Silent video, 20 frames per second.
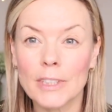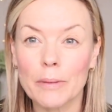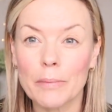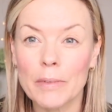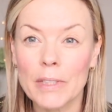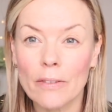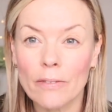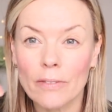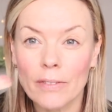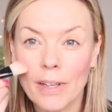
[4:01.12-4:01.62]

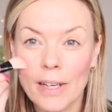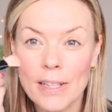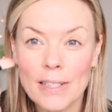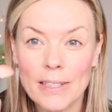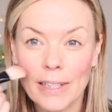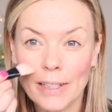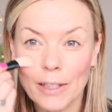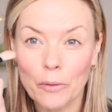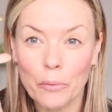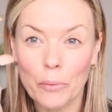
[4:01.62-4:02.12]
Just give myself a nice
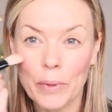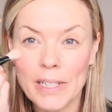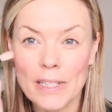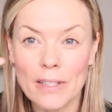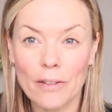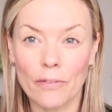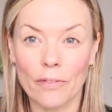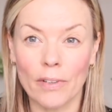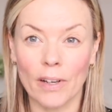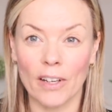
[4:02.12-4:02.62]
little
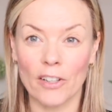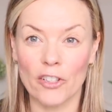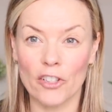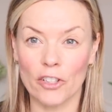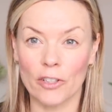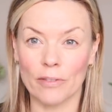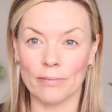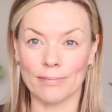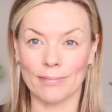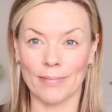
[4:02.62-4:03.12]
winter
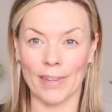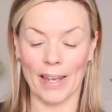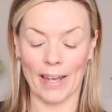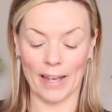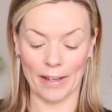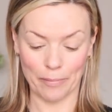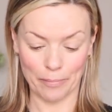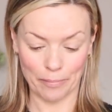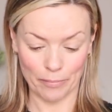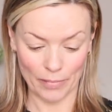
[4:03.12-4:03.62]
flush
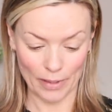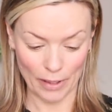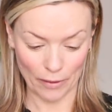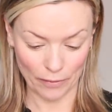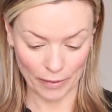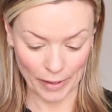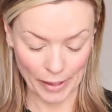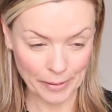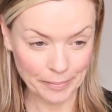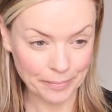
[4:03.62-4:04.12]
there.
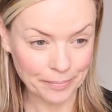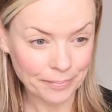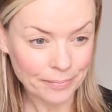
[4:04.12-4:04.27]
Lovely.